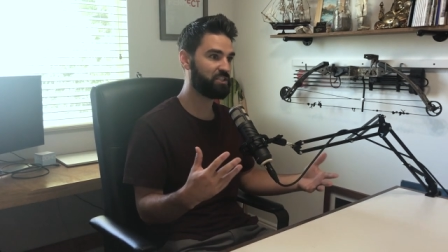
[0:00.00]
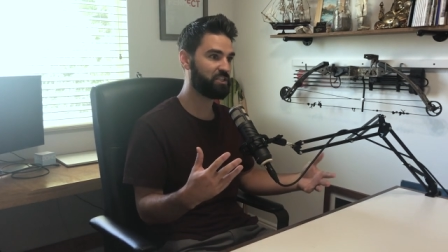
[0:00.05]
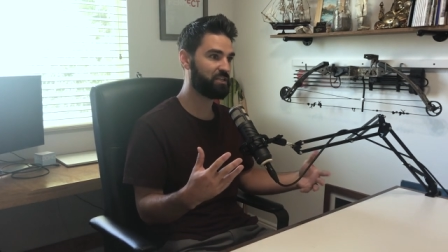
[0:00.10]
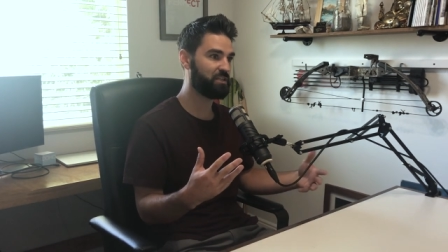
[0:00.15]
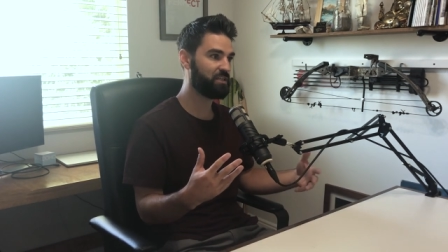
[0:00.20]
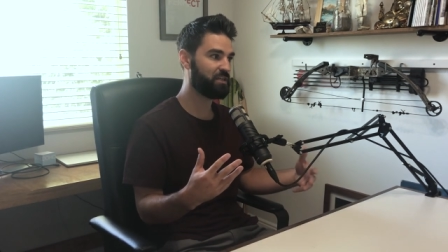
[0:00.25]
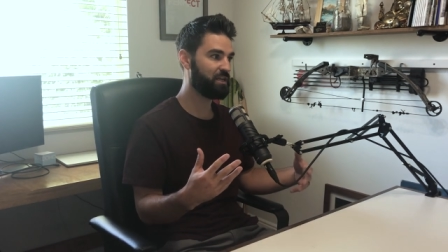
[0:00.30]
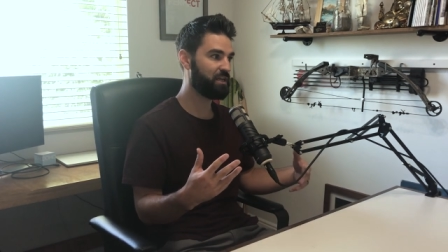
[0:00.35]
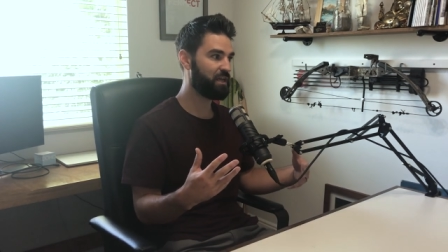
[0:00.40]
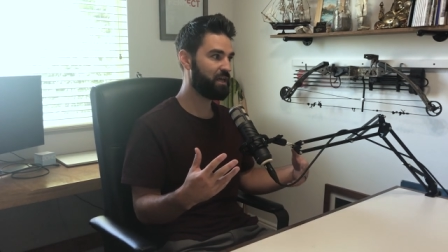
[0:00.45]
And
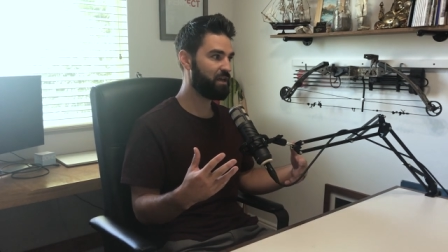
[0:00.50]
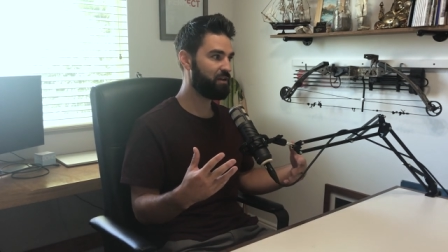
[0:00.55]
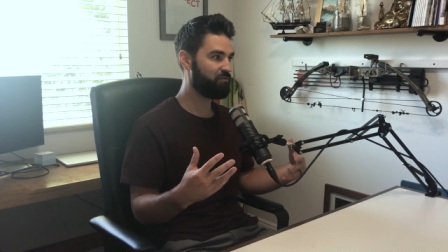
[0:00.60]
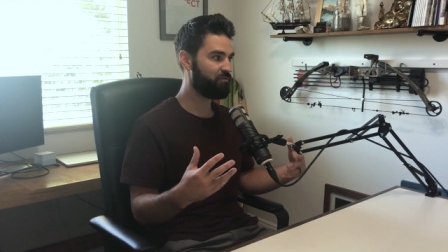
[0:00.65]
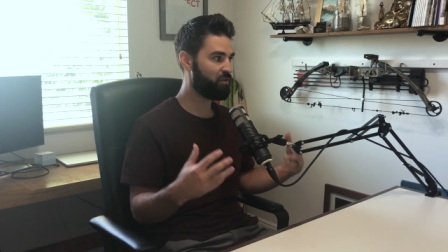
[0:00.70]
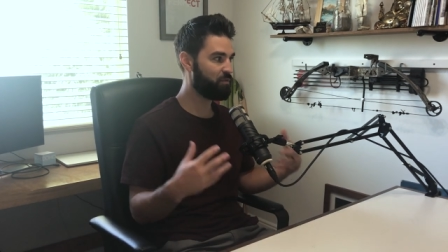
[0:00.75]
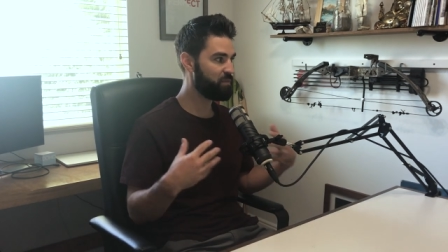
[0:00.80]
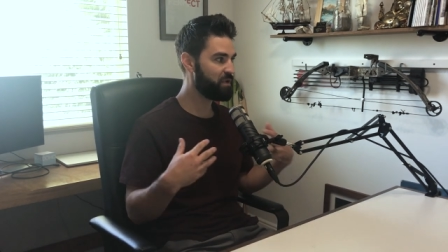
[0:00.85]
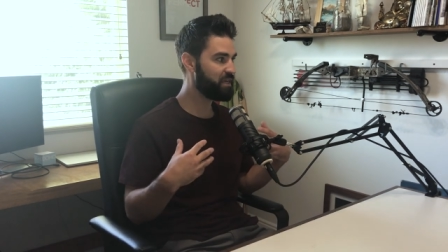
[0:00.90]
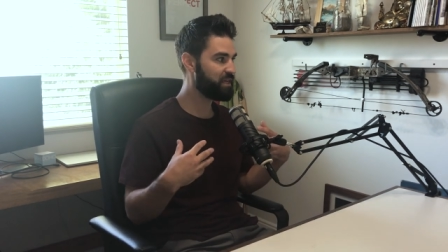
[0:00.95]

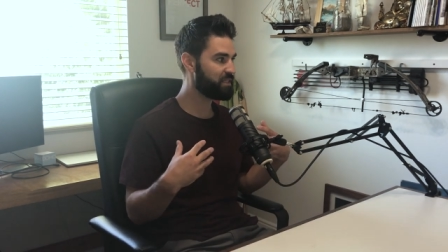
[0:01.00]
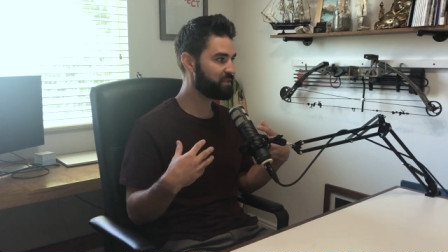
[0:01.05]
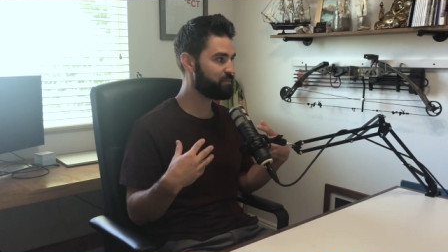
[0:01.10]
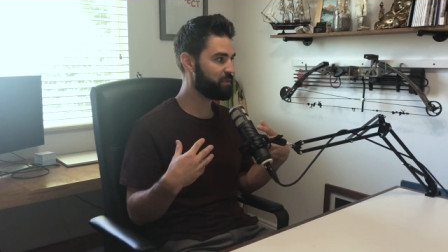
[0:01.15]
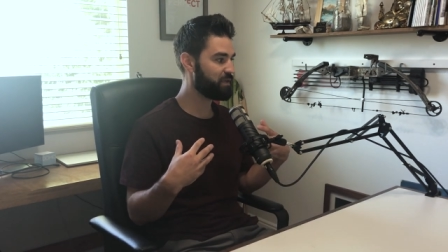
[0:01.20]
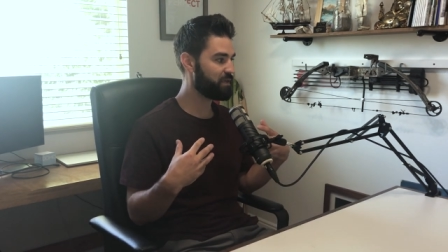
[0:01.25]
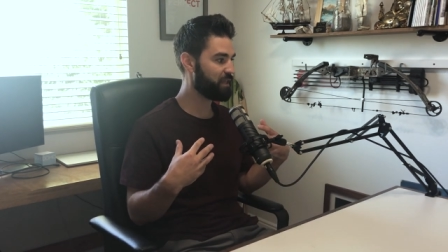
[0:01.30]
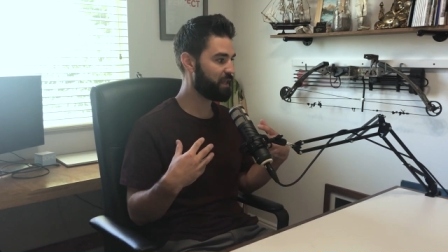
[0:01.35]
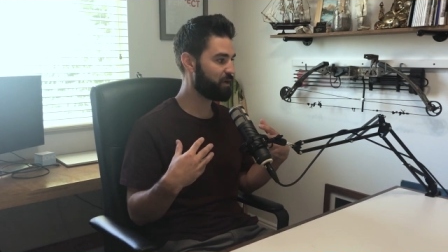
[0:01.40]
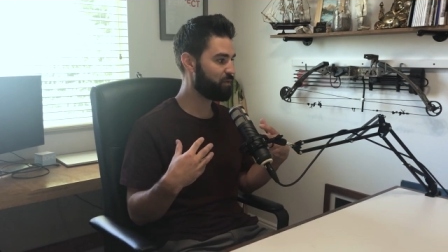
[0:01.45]
for me, it's
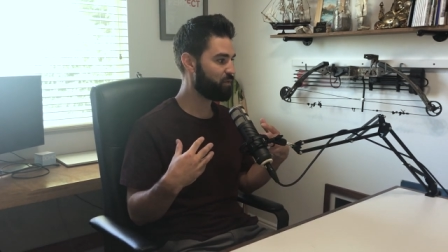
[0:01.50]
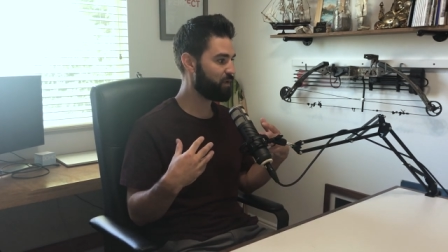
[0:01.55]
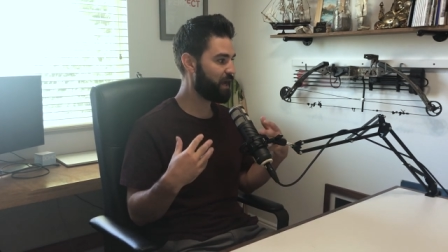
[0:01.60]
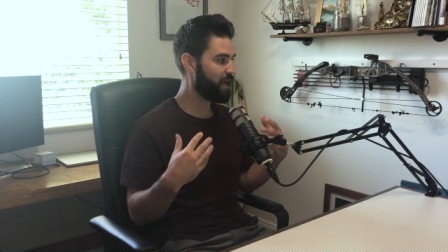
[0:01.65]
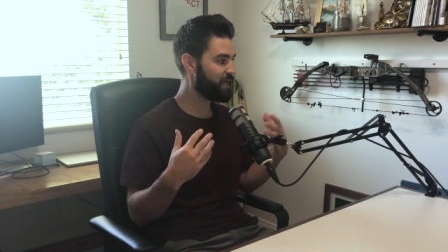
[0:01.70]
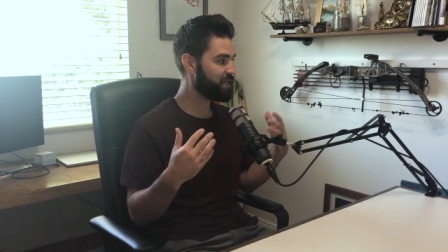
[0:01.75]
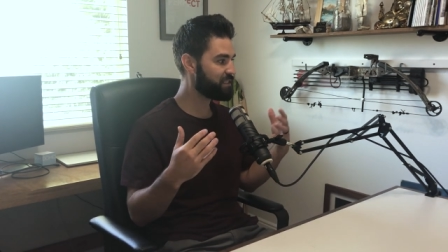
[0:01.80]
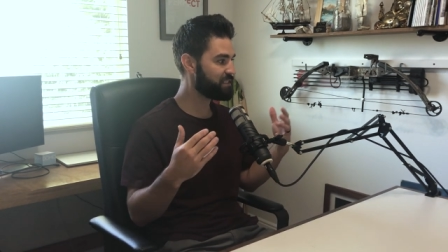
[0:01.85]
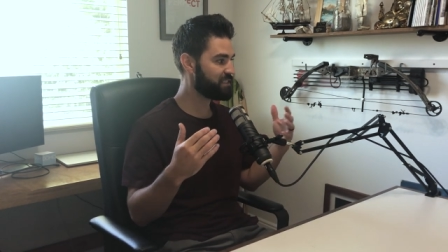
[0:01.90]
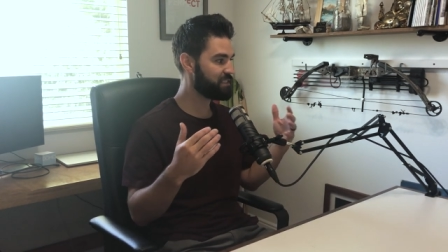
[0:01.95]
been like when I
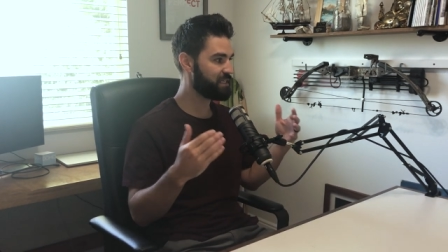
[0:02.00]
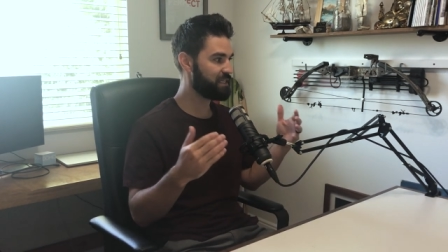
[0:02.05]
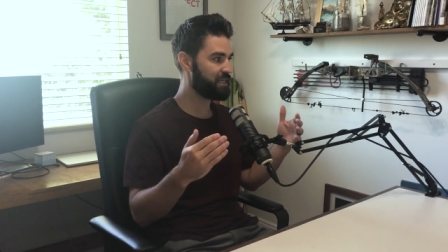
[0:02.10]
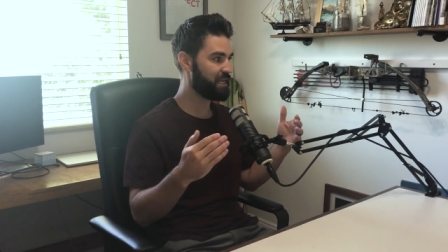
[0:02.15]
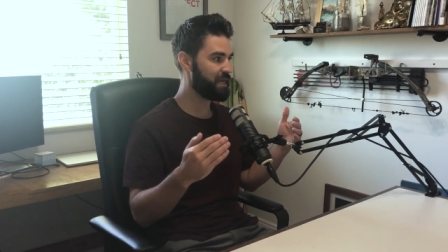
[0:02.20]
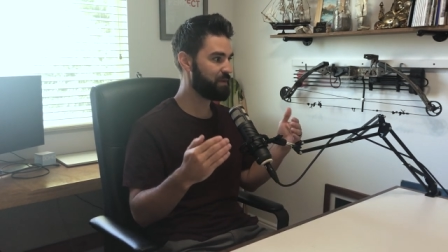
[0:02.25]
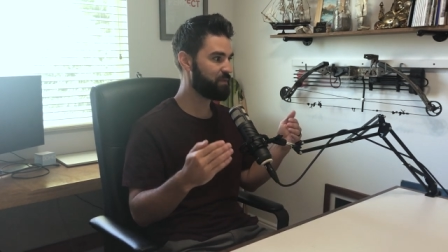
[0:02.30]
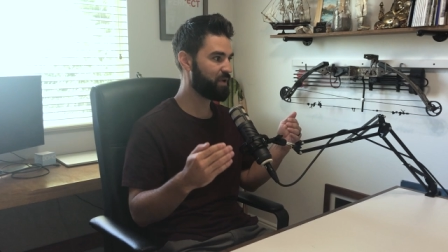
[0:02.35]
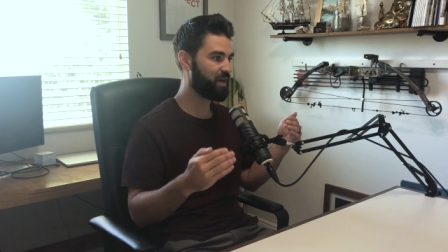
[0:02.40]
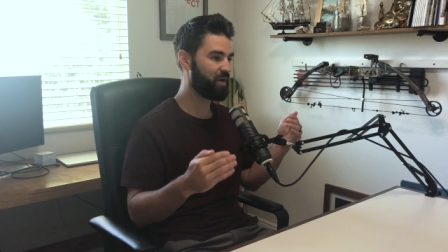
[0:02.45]
can see a
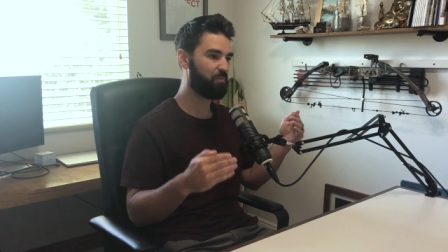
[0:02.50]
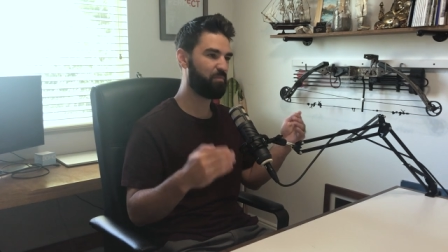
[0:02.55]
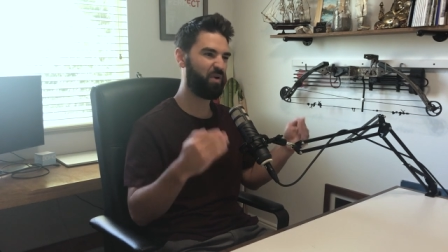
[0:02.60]
name kind of